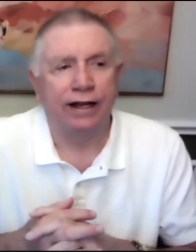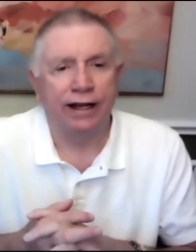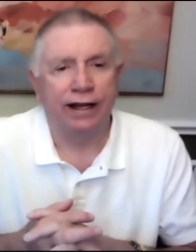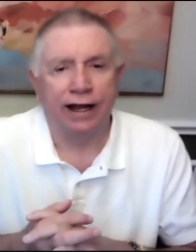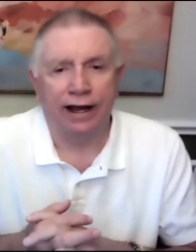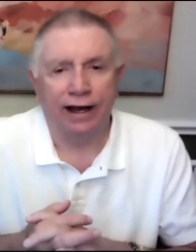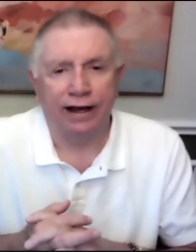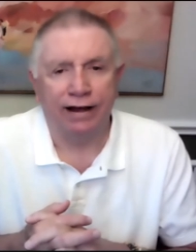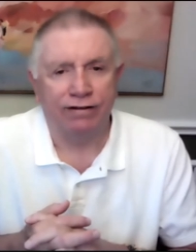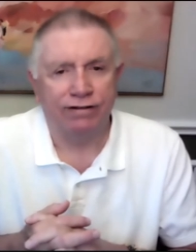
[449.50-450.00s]

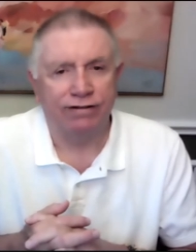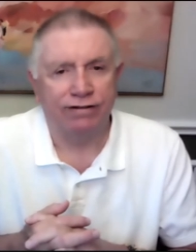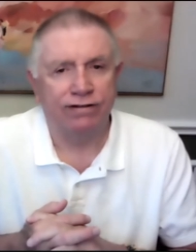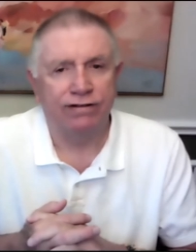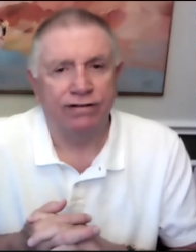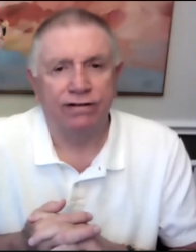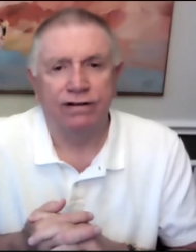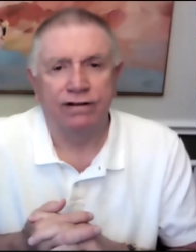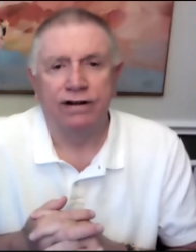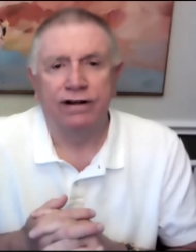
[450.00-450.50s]
yes,
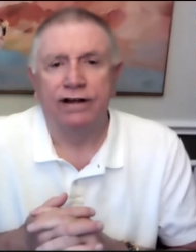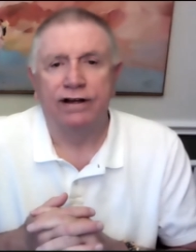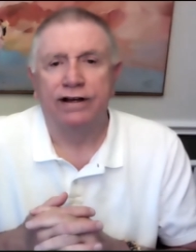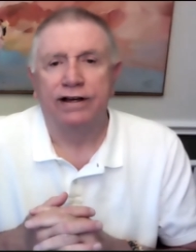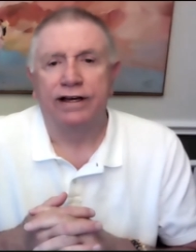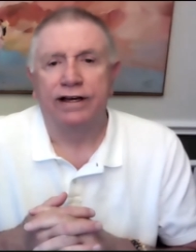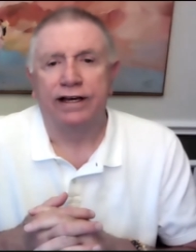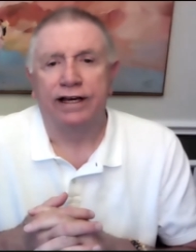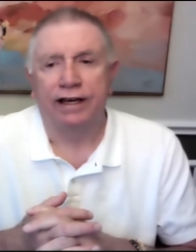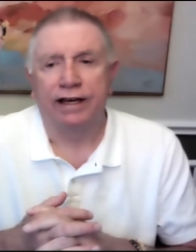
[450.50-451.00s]

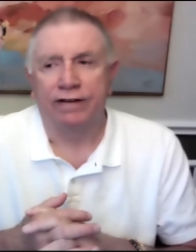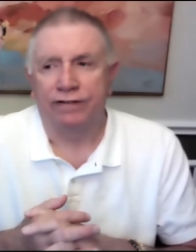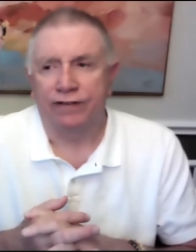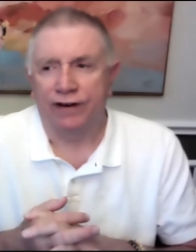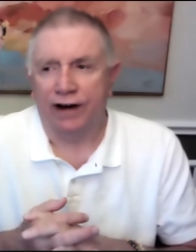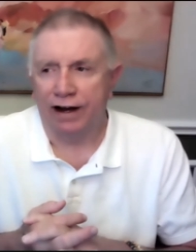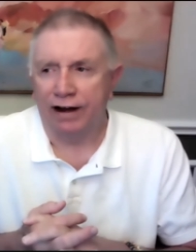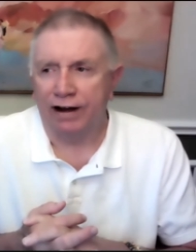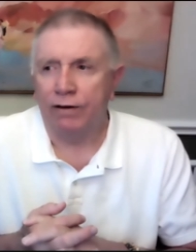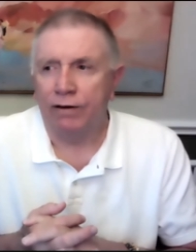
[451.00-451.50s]
if
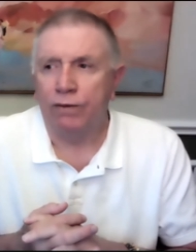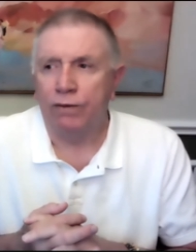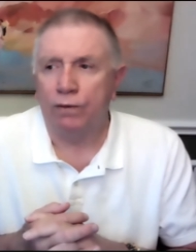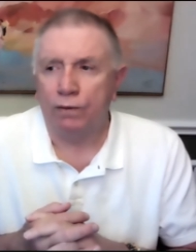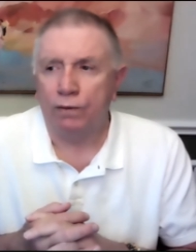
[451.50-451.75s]
I